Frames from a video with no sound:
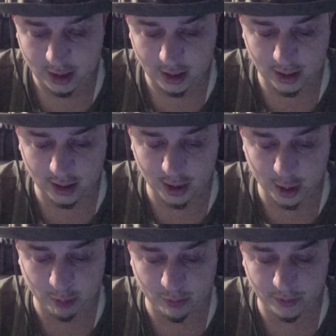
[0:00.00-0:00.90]

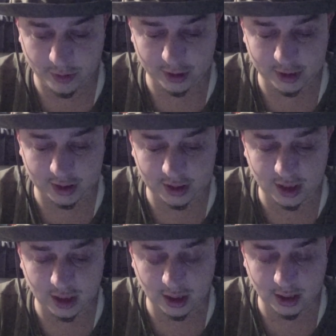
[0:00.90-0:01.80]
Um, it's
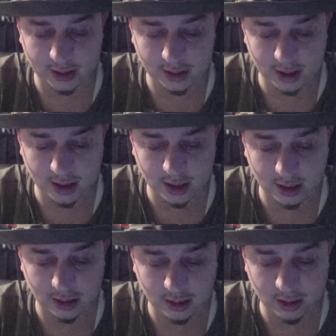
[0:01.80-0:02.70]
it's uh,
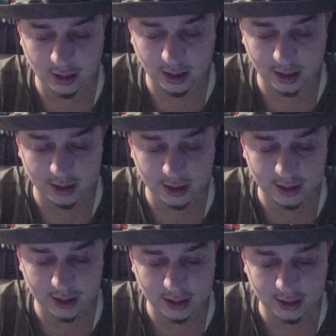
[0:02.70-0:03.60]
I guess it
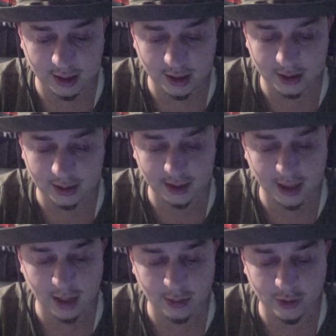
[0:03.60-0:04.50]
says guns and
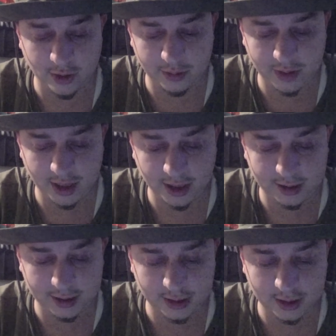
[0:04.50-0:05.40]
ammo
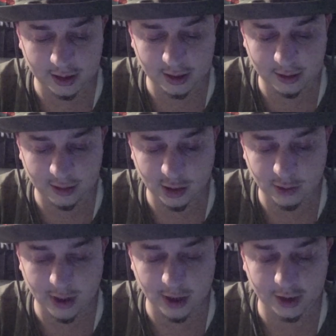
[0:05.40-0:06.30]
updates. Uh,
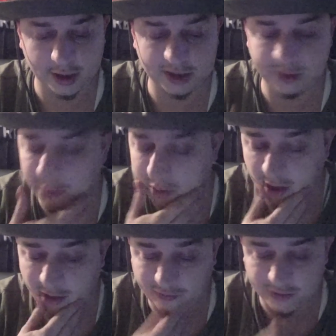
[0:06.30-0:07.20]
Americans
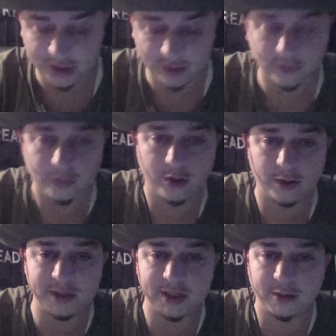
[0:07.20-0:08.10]
preparing for civil war. I'm
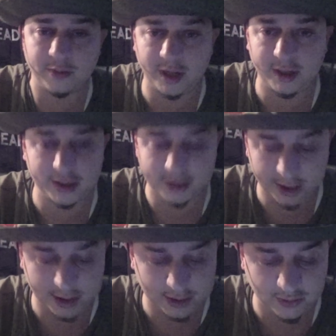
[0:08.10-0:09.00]
just gonna read this, and
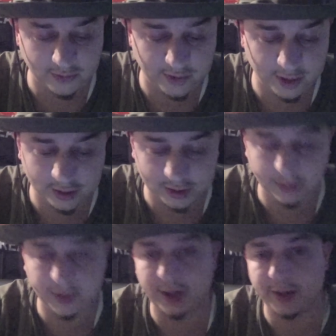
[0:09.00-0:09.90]
that's what the video is gonna
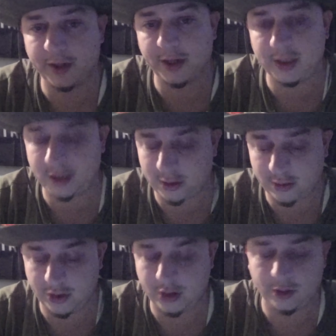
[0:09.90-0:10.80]
be, and then you guys just go
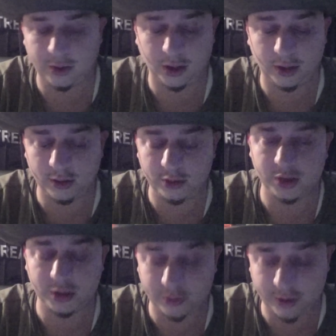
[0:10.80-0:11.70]
to your own
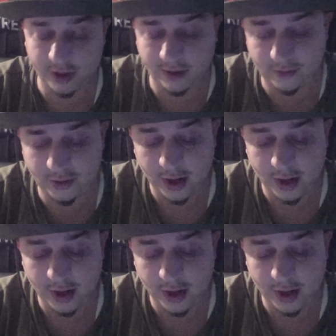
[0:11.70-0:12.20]
conclusions or whatever.